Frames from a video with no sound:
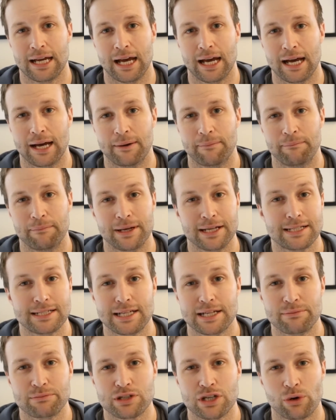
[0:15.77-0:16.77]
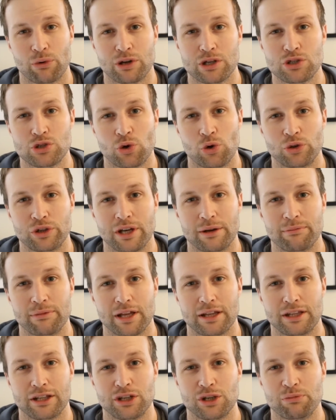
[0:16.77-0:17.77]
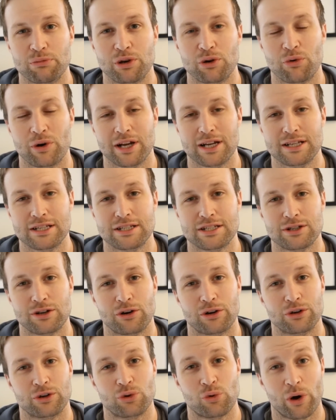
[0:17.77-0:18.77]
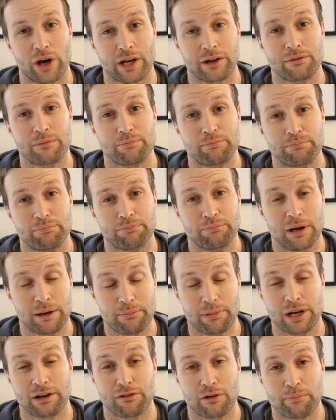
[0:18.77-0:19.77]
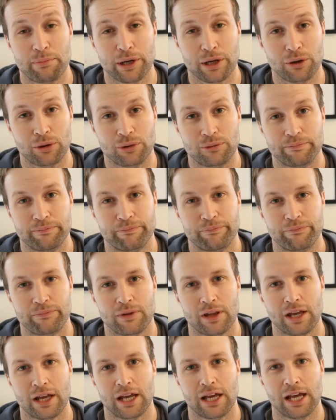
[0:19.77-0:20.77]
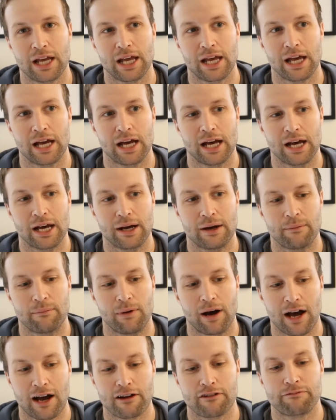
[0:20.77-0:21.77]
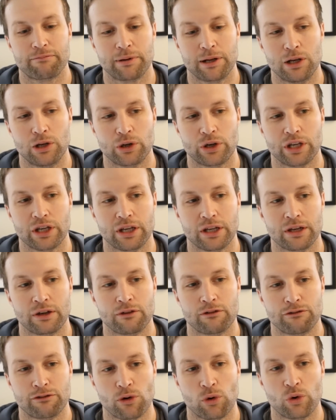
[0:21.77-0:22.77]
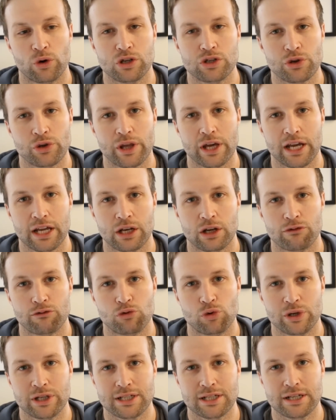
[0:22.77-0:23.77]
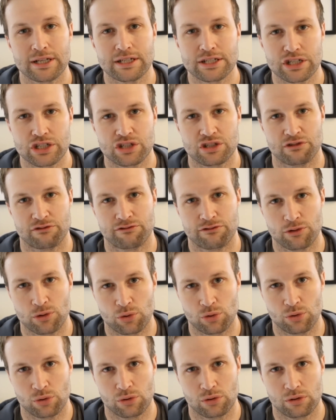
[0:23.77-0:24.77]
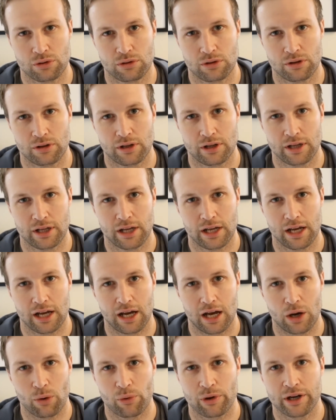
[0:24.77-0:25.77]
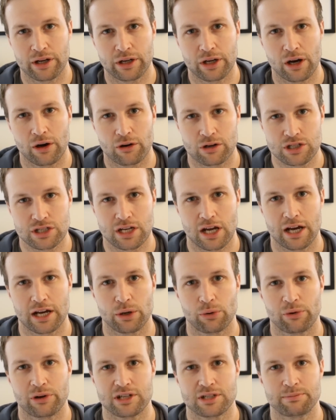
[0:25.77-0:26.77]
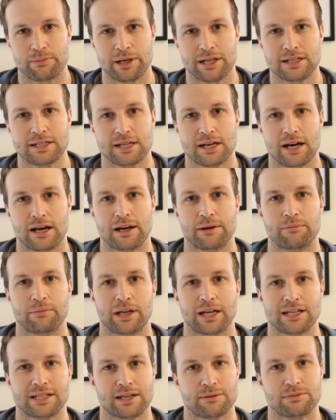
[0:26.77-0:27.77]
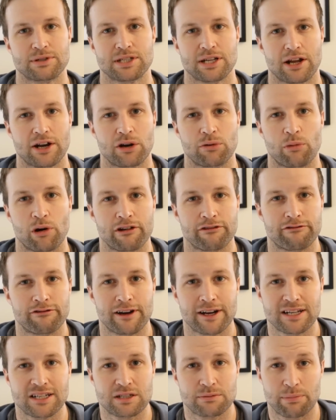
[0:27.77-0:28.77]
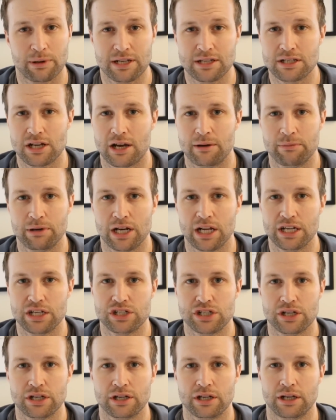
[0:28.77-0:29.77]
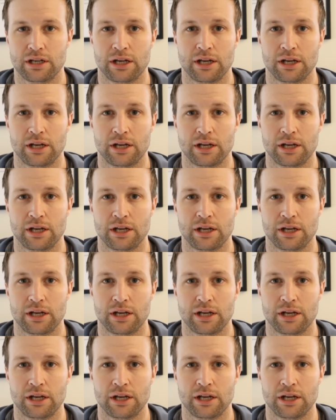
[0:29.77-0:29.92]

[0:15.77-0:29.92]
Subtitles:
It seems no one told them that the human race are in quite a bit of a pickle. I've been looking forward to the end of winter since the fall. I want to go outside, I want to spend time, get some sun on my face, spend time in nature.